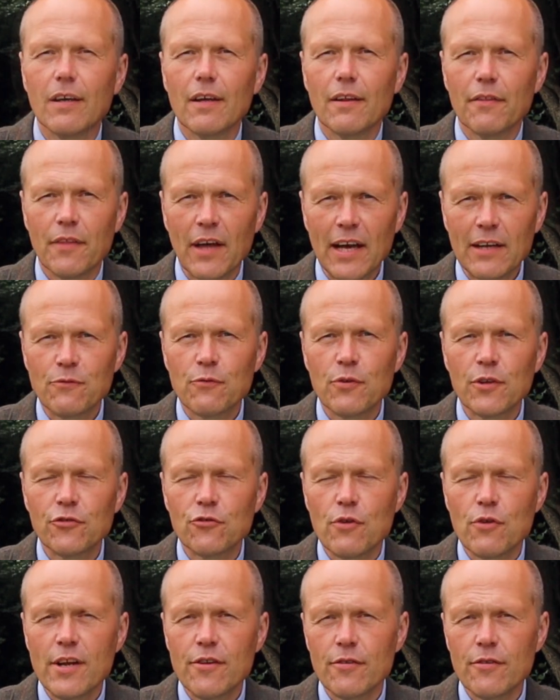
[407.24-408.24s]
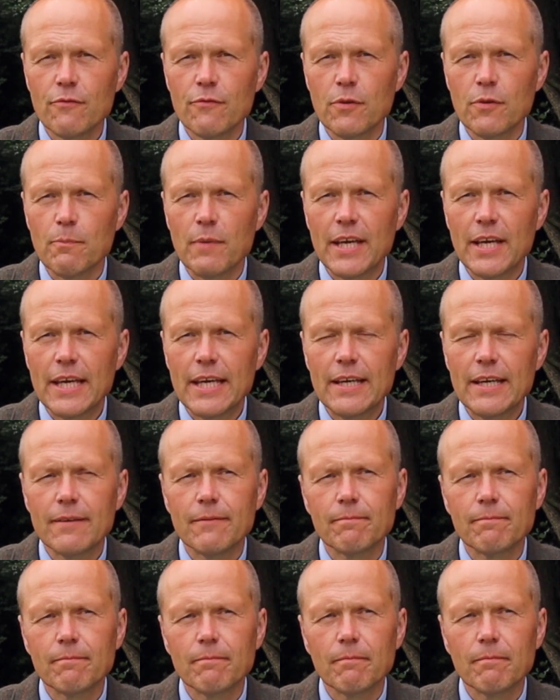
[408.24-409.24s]
That frustration for me
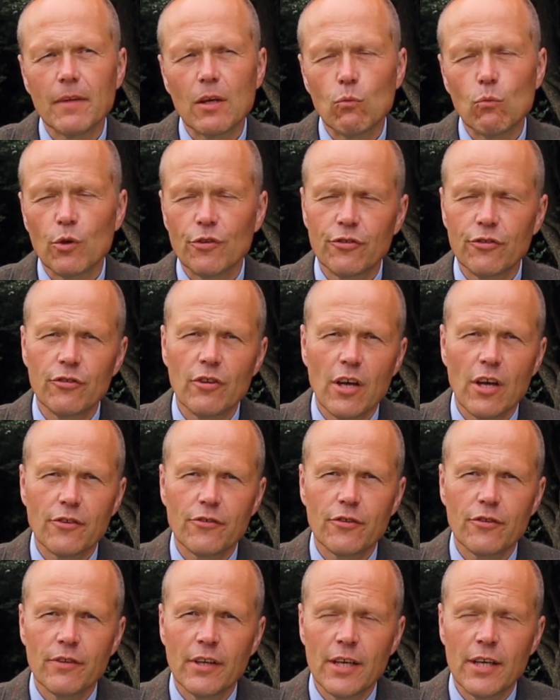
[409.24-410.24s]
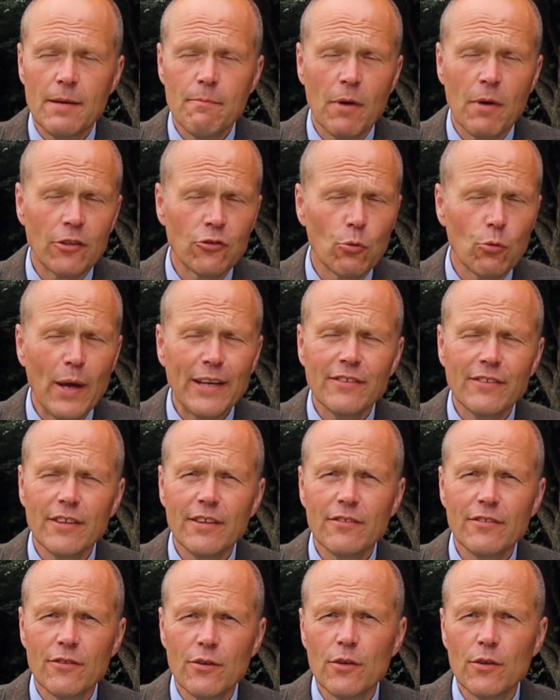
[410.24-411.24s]
was such that in my
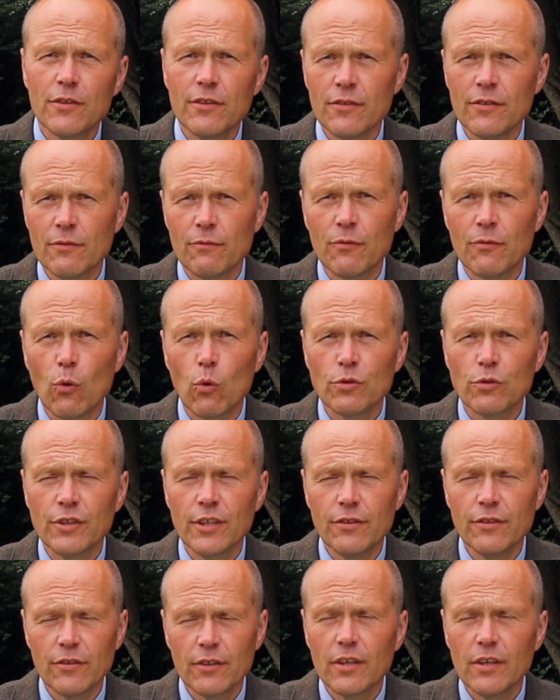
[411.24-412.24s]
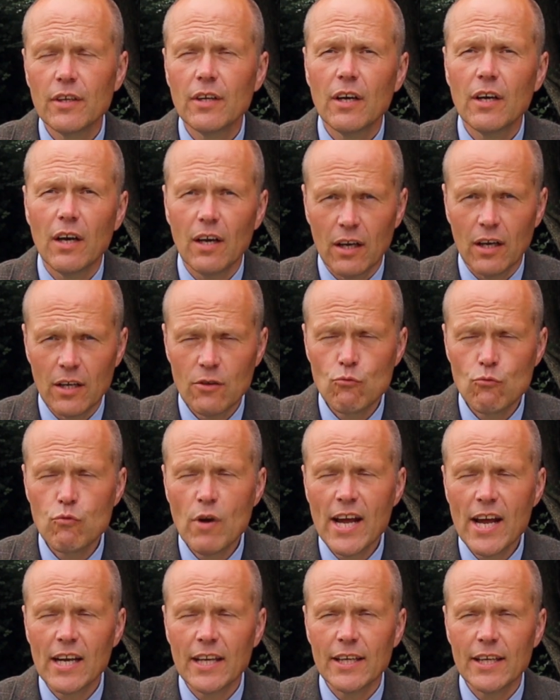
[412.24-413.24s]
20s, 30s and 40s, I
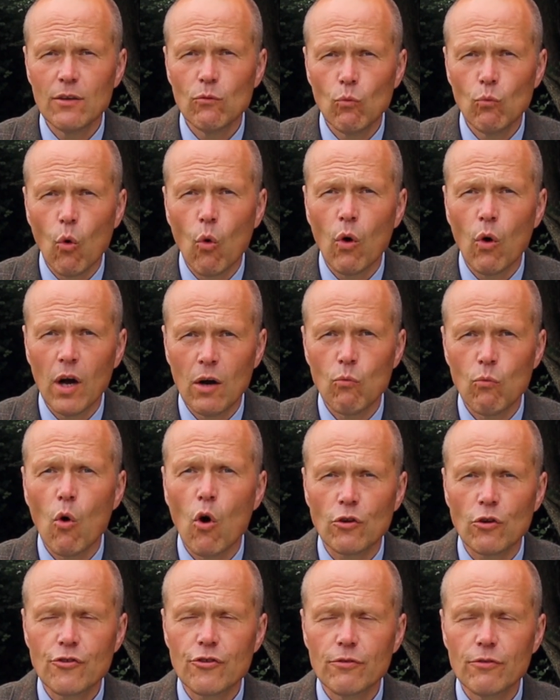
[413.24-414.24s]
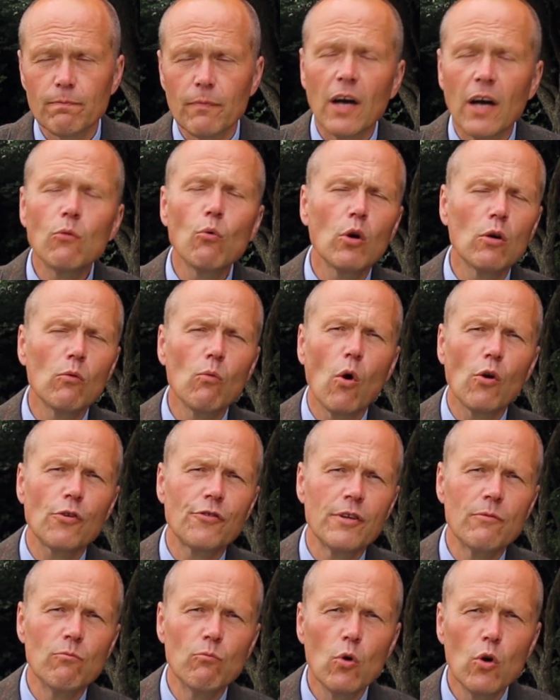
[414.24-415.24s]
rarely wore a watch. I wore a
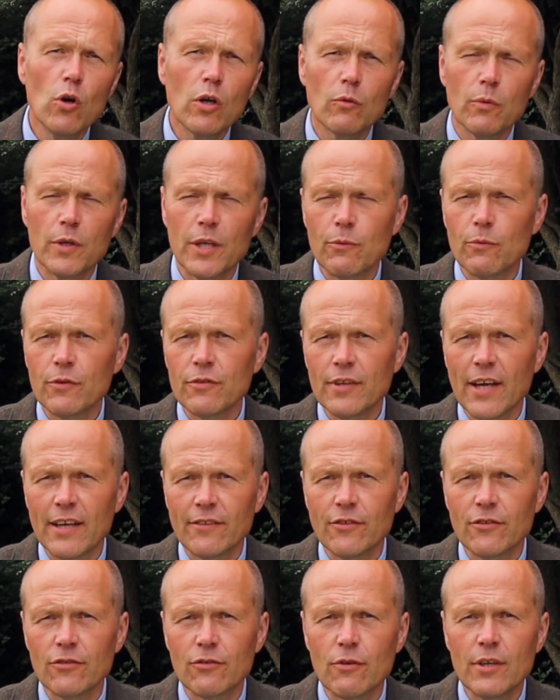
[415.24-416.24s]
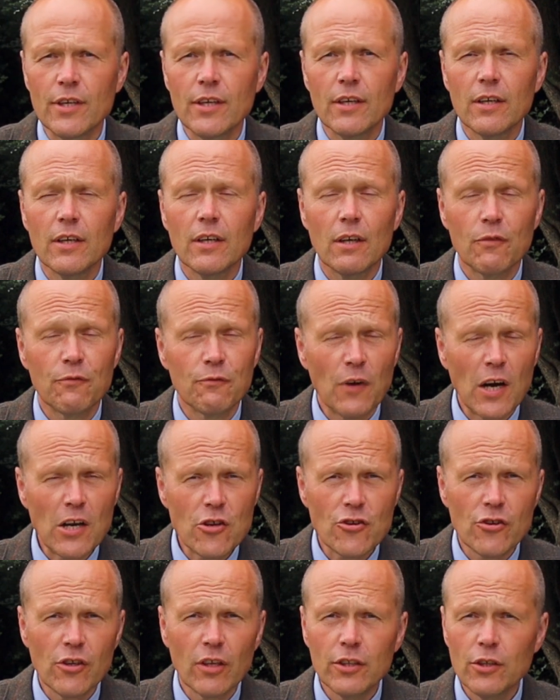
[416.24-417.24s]
watch in work when it was necessary, a
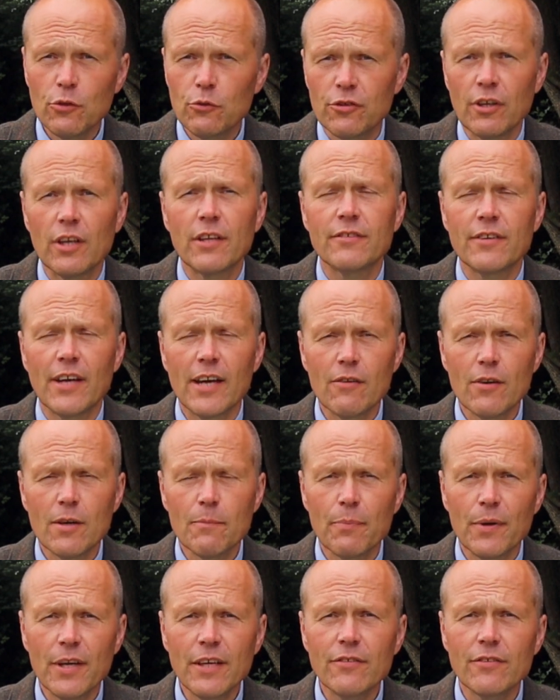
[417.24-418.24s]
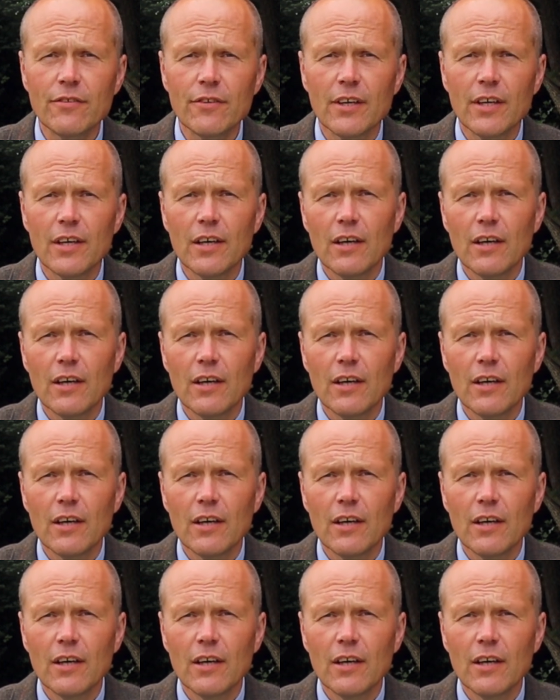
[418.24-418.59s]
functional utilitarian piece.